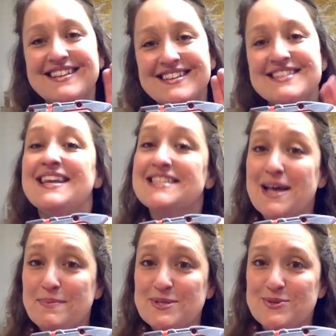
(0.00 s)
Today's
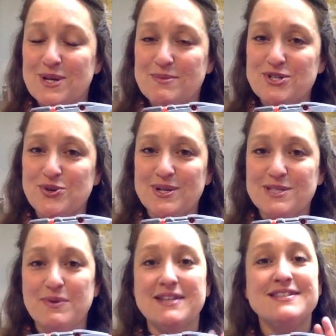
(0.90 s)
episode is going to be short and
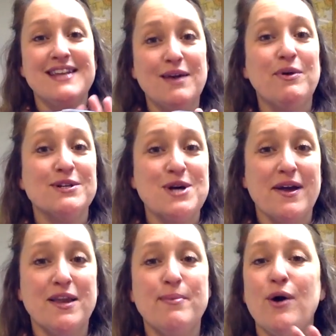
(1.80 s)
sweet. Today we are
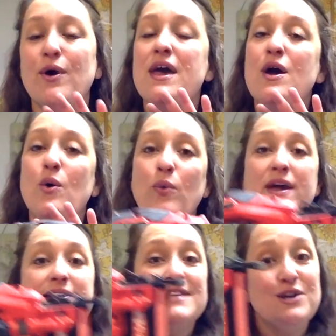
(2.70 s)
talking about what
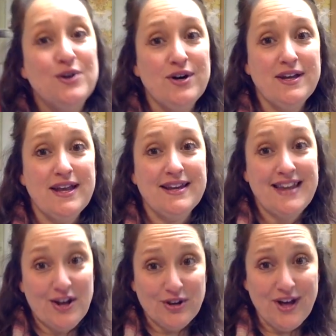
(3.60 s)
is a good
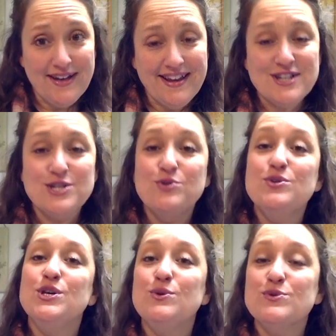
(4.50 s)
nail gun to
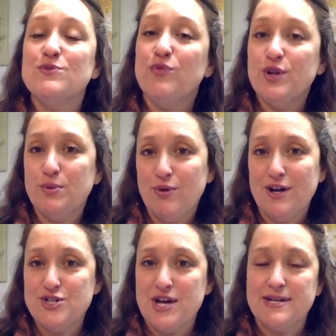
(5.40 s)
use for the
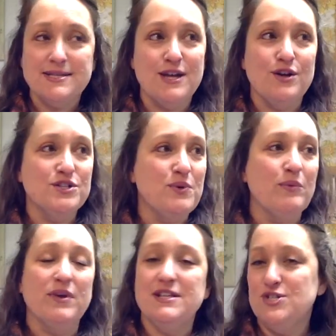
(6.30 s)
projects that you're doing
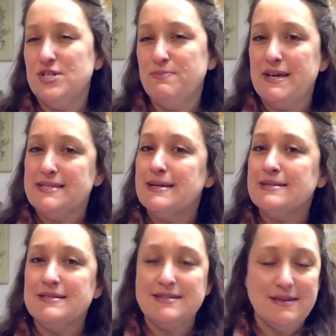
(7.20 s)
when it's just basic,
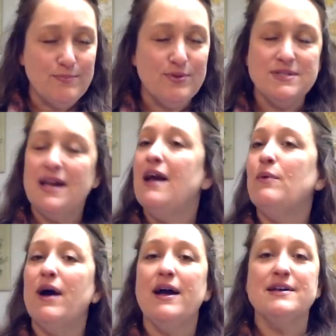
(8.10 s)
simple
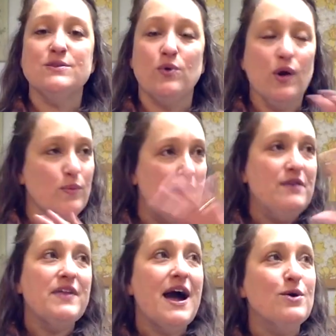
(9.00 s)
DIYs or
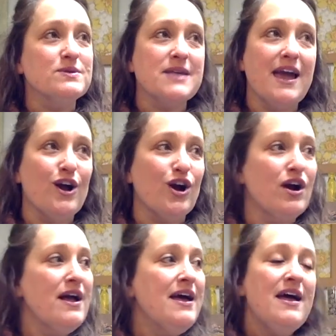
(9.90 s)
around the house care
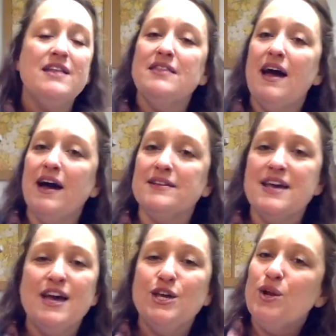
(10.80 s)
that
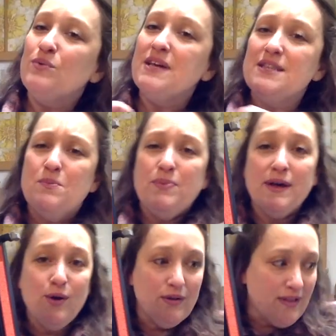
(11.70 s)
you don't need the
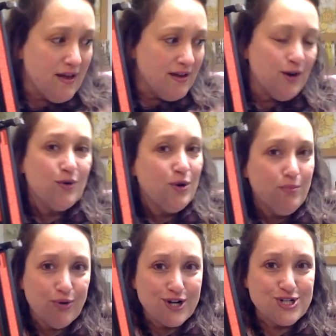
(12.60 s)
big old,
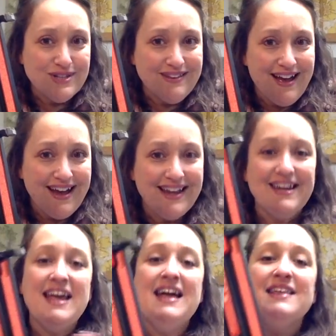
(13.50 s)
compression line.
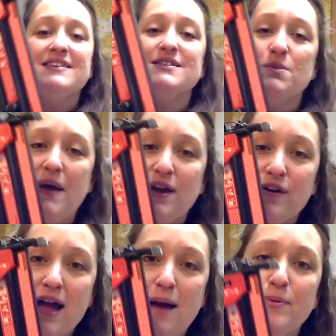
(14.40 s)
This is a
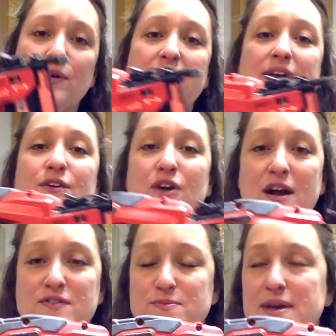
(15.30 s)
battery operated
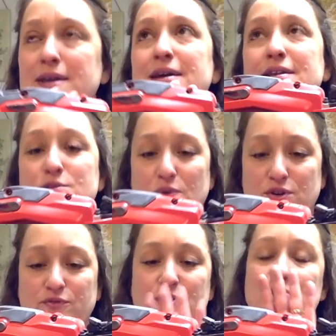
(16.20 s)
Craftsman. It is
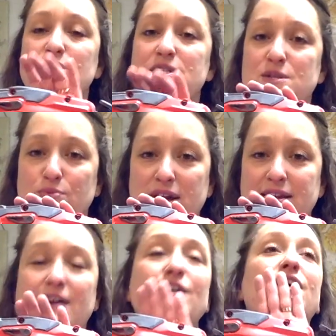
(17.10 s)
wonderful. So this is a brad
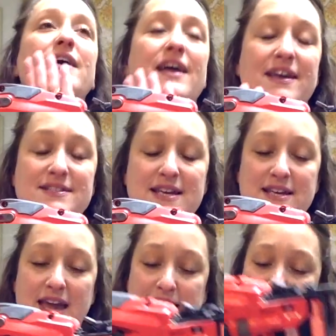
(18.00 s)
nailer, 18
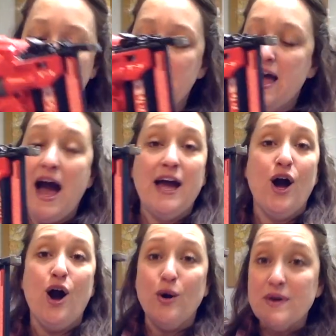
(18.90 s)
gauge. I
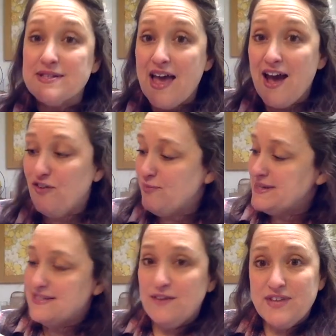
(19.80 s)
always have my
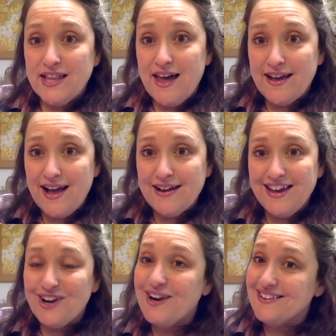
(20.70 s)
safety lock on
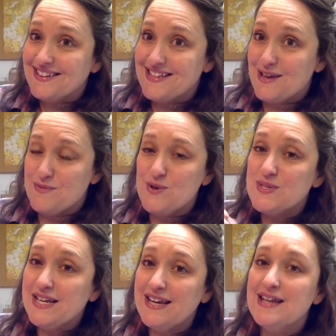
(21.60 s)
here unless I am
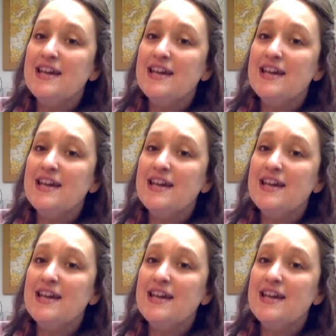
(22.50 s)
using it.